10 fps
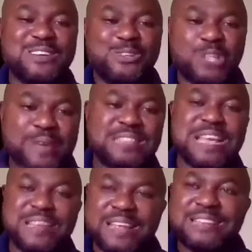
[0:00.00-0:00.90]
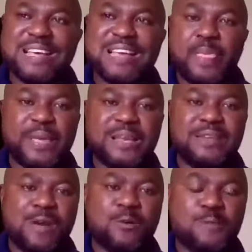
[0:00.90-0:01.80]
So by the time there is anything,
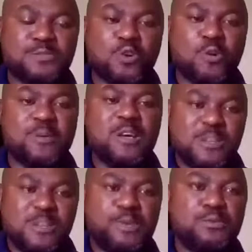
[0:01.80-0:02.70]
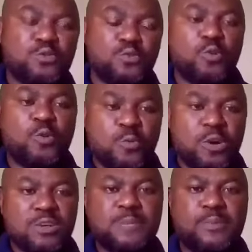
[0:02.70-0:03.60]
you'll be able to know what
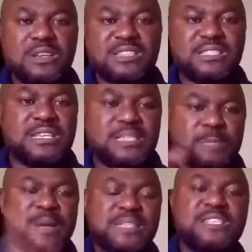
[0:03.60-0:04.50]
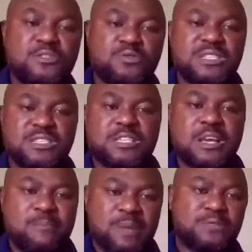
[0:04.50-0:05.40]
does the policy says pertaining to this
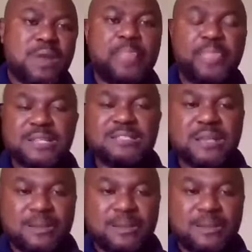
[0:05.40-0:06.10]
particular thing,